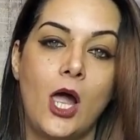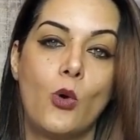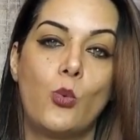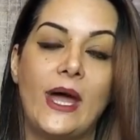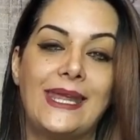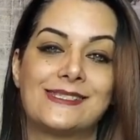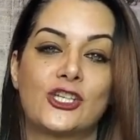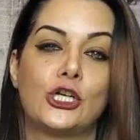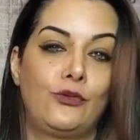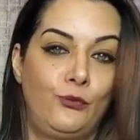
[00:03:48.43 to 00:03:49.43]
when it's
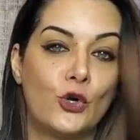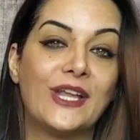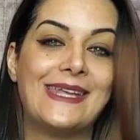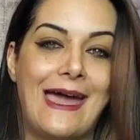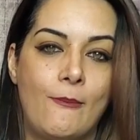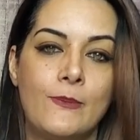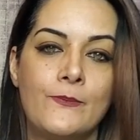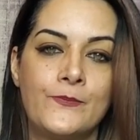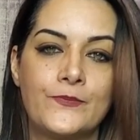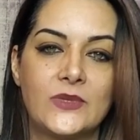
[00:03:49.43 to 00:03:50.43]
good for
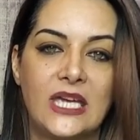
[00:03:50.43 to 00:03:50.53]
them,